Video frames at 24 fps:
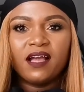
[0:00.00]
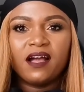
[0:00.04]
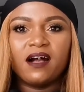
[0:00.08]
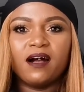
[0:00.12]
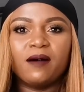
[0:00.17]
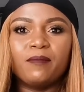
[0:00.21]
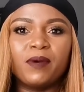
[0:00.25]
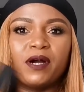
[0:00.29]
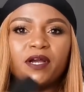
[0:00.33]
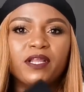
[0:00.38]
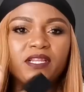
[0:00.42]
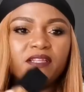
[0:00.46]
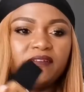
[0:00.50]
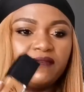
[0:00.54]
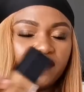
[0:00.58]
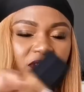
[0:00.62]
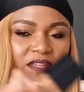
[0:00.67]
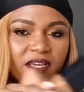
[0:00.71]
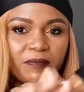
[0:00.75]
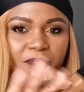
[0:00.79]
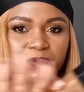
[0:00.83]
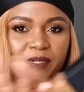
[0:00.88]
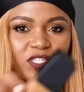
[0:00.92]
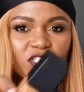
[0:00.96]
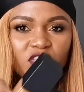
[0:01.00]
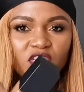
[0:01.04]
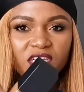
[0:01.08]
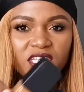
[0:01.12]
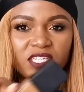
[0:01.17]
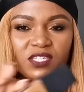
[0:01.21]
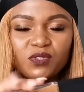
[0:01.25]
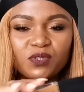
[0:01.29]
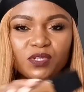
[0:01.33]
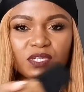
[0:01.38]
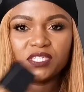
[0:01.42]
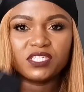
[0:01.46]
I'll leave their page
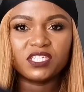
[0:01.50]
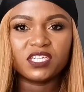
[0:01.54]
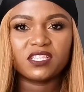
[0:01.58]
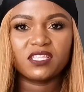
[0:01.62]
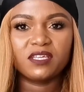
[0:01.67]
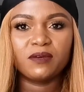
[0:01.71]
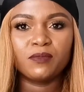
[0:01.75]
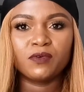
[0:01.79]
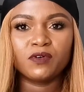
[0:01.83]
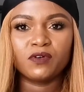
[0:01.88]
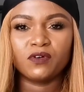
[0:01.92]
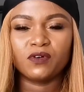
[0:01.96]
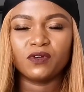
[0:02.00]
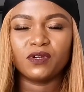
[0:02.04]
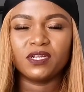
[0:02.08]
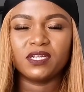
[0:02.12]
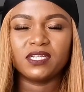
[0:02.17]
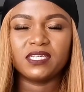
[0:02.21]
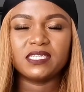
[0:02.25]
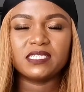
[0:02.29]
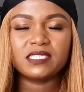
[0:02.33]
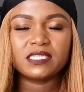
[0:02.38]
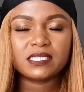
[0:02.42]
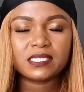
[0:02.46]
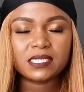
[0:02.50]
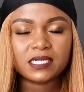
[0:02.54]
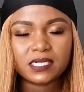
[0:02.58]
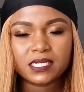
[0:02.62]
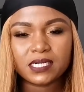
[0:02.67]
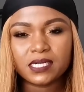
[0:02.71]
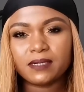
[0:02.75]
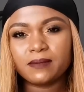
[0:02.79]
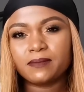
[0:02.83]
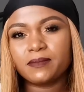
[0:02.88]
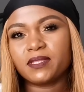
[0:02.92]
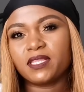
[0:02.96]
links. You can check them on
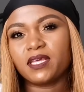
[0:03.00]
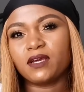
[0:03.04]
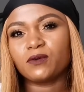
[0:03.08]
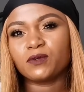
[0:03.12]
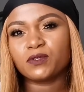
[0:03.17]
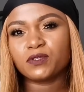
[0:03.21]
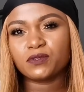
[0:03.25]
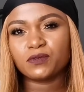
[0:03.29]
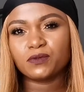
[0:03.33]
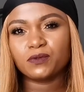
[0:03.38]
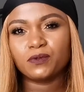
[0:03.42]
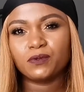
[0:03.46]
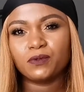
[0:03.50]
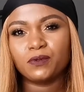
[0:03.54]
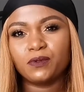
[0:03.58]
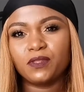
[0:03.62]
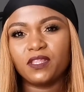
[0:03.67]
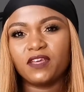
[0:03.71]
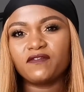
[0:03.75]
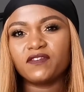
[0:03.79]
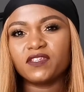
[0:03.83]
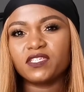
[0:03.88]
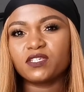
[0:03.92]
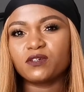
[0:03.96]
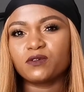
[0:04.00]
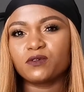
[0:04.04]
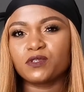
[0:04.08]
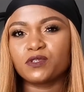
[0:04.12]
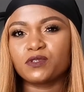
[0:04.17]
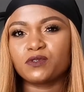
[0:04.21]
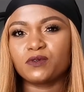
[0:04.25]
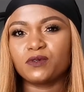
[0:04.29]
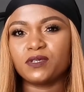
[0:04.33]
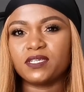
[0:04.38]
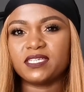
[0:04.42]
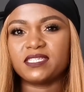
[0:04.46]
Instagram. They're also, their physical
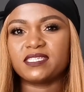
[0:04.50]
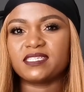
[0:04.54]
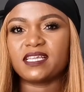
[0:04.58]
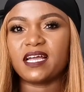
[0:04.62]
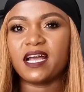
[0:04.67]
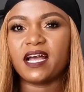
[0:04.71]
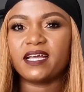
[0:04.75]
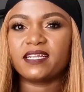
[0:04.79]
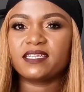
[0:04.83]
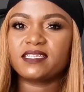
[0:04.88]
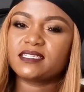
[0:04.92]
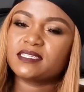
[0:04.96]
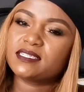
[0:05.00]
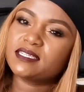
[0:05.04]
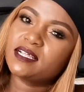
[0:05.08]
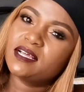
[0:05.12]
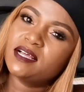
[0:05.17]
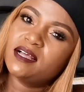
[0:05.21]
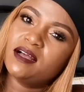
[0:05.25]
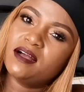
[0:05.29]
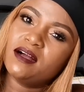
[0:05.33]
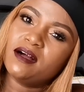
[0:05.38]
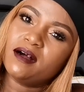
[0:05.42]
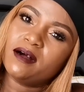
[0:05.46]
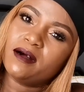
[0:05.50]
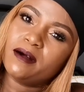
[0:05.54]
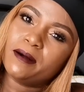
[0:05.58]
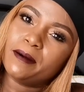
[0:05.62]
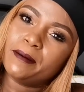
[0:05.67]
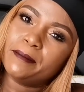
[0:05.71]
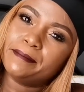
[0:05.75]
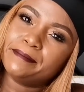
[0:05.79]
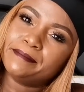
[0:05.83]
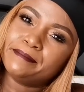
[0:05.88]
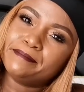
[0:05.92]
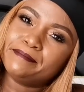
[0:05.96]
store, it's at
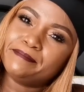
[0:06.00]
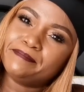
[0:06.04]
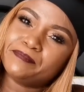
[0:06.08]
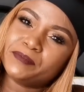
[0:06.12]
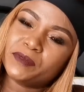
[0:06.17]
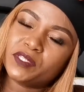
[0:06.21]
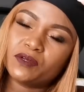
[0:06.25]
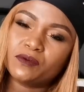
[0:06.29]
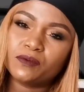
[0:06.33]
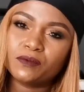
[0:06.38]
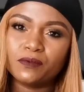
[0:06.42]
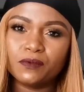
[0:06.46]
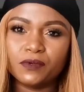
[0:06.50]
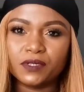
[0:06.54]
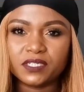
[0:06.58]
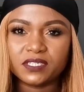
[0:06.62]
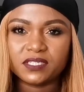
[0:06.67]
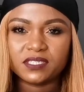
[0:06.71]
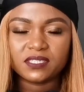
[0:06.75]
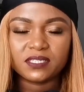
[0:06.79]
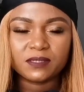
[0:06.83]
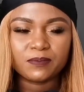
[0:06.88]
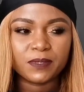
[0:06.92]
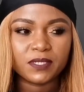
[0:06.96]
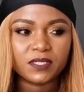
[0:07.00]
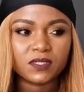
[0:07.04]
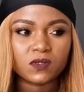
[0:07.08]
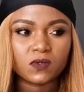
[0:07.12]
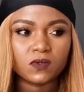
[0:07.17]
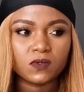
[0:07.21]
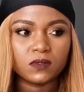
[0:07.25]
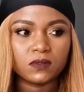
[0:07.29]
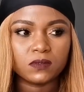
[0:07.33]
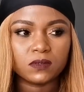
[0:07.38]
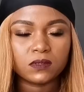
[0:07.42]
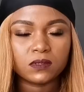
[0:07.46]
what is this place
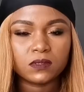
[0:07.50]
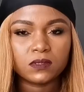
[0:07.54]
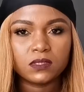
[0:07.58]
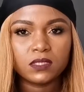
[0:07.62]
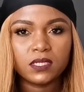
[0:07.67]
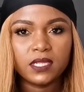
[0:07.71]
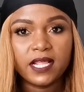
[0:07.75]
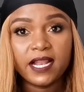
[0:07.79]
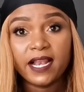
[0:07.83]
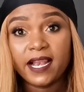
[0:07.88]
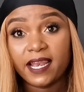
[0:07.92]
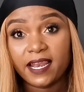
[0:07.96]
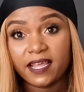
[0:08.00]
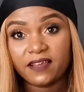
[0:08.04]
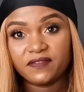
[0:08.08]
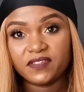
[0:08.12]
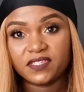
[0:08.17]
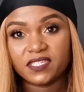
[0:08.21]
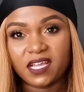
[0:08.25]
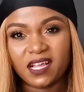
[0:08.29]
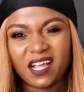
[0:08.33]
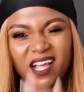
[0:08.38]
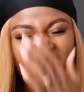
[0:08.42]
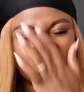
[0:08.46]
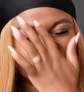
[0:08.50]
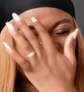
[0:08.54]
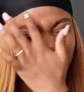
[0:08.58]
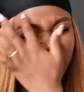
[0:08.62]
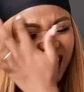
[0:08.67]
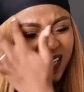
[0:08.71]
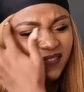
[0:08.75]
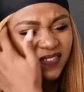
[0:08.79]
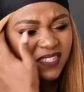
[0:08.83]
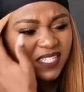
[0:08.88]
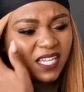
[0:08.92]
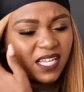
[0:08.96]
called?
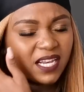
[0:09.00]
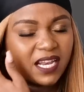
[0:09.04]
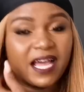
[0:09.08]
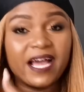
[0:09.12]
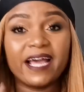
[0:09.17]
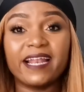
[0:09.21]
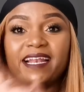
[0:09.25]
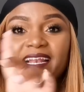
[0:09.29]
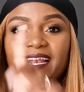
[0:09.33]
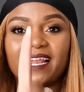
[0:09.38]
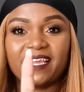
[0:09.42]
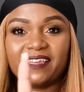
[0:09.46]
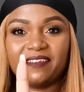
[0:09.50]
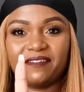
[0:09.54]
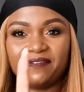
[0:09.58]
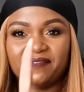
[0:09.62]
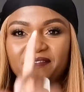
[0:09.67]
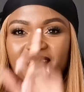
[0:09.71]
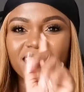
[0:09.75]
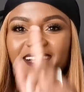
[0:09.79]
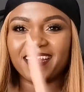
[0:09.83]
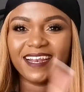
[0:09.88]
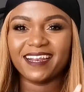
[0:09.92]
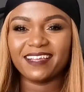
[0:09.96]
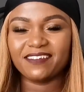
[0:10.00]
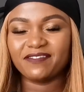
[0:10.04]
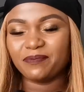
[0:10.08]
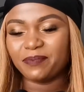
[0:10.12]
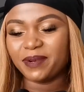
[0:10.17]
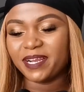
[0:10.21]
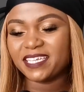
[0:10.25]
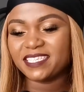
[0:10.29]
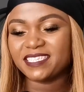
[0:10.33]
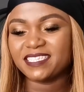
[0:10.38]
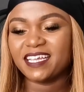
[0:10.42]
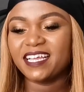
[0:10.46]
Hard Life
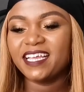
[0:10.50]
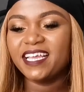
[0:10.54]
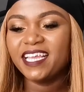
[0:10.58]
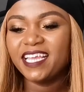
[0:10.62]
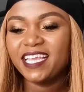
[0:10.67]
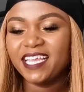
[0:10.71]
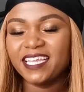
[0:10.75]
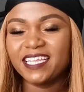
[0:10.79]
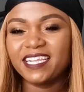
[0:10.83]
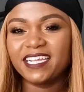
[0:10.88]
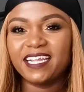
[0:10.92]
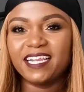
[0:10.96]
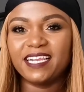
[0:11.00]
Plaza in